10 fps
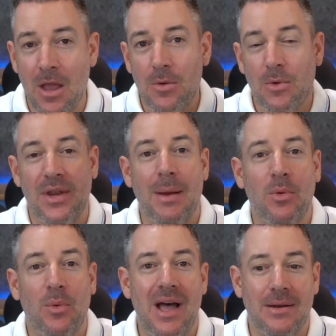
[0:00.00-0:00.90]
Well, the
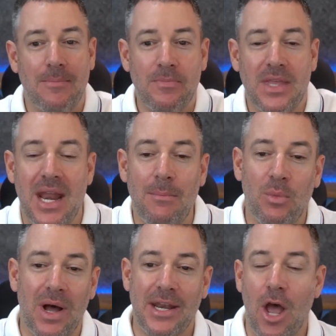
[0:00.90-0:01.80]
number one, the number
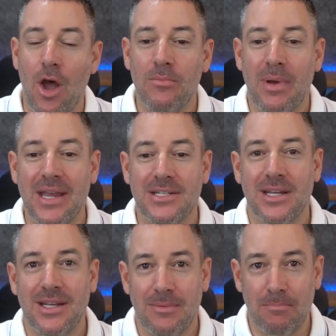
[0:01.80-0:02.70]
one home-based
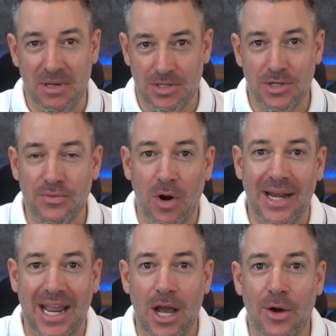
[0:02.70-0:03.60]
business right
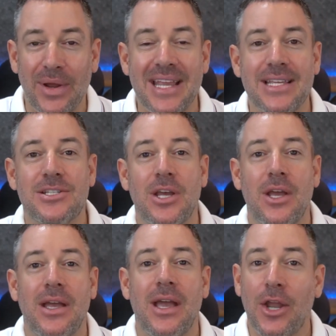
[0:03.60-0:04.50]
now is
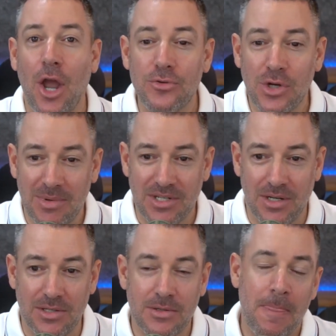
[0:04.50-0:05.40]
a coaching
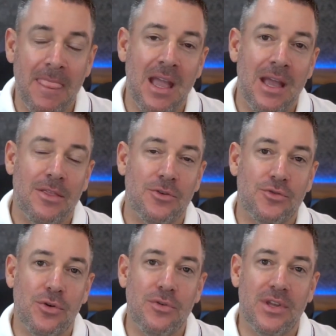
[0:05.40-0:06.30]
business. The
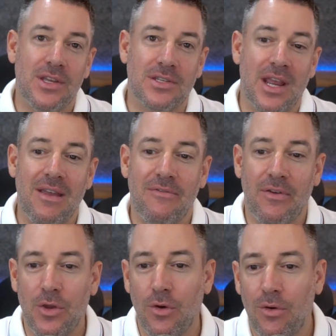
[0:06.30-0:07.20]
truth is, if
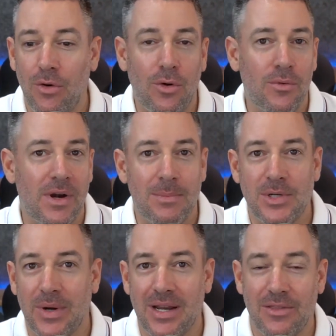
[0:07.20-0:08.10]
you're already
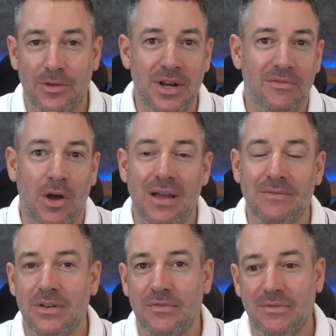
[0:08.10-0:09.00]
between thirty-five
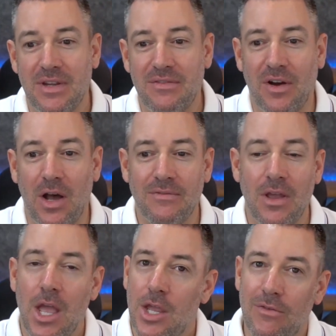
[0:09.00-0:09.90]
to fifty-five,
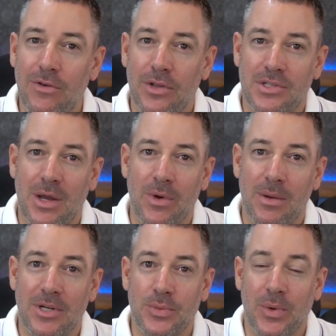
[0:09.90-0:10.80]
you've got somewhere
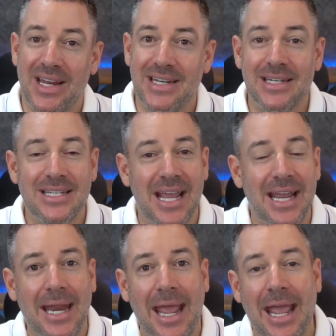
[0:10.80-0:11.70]
between
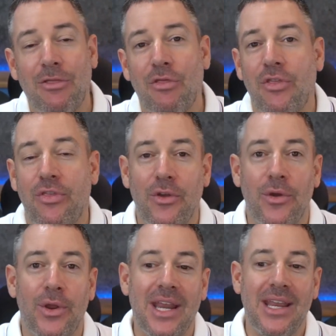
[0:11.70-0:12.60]
ten and
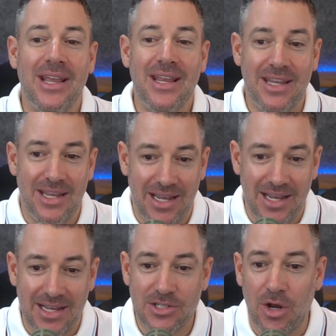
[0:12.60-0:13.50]
thirty
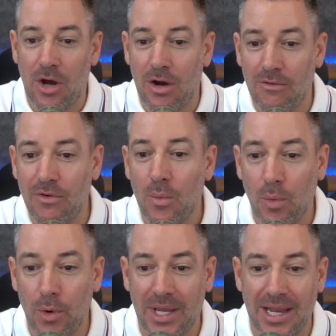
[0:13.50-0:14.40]
years of
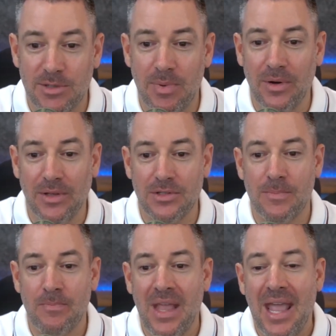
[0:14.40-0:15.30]
working experience.
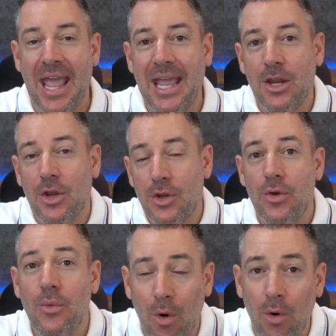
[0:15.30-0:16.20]
And
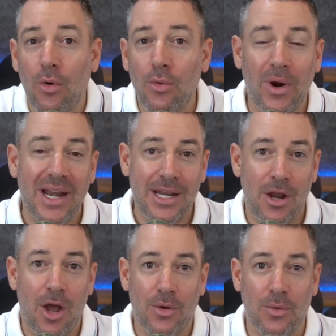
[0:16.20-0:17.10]
you already
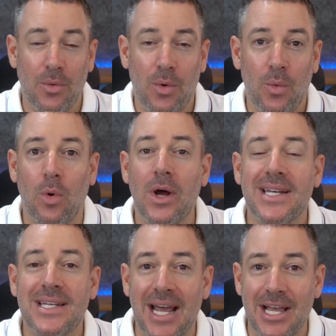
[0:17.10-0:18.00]
know what
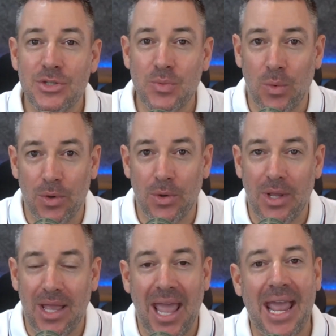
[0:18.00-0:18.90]
does
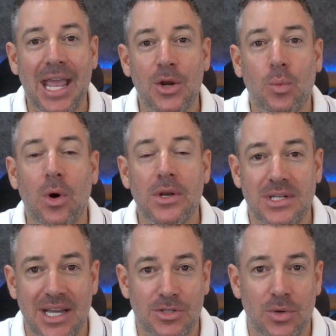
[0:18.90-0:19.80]
work and what
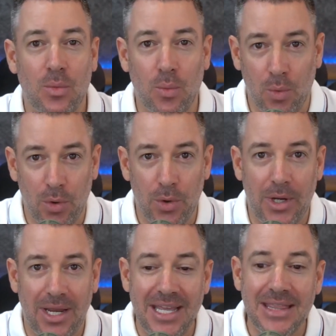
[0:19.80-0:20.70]
doesn't
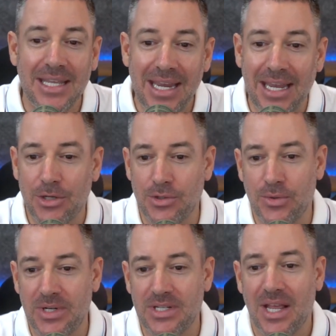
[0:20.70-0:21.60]
work in the
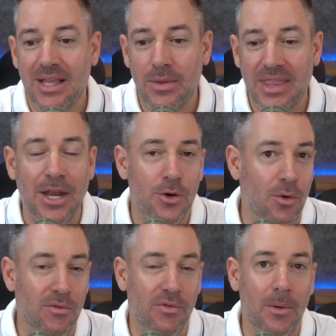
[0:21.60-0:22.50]
industries that
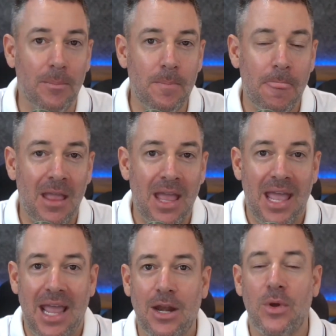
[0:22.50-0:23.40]
you're from.
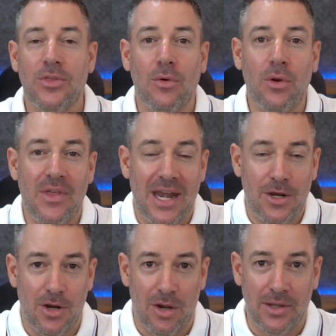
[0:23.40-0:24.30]
And with all of that
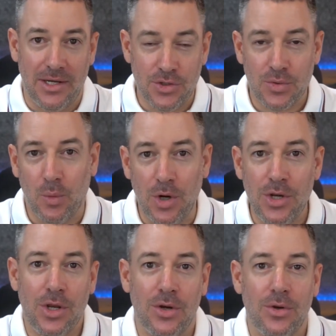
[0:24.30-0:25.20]
knowledge, what you
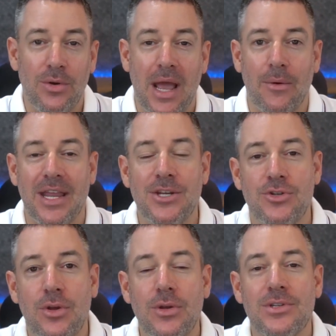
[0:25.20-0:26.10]
can do now is
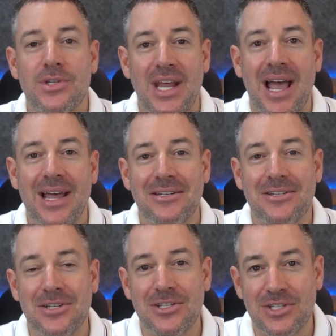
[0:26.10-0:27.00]
you can start
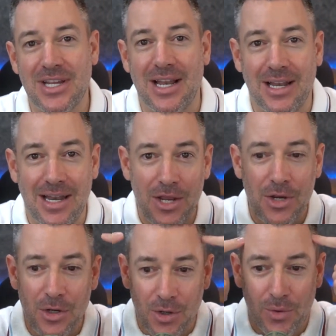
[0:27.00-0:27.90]
to sell
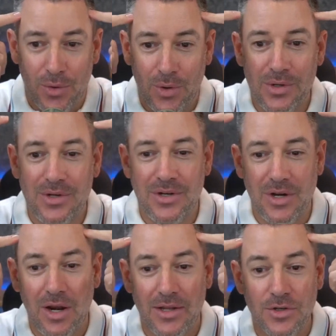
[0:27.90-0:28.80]
your
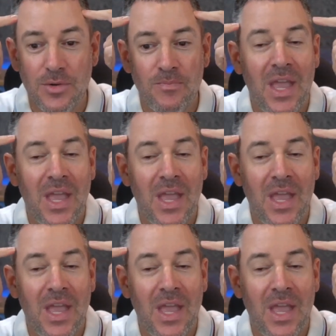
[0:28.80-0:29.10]
knowledge.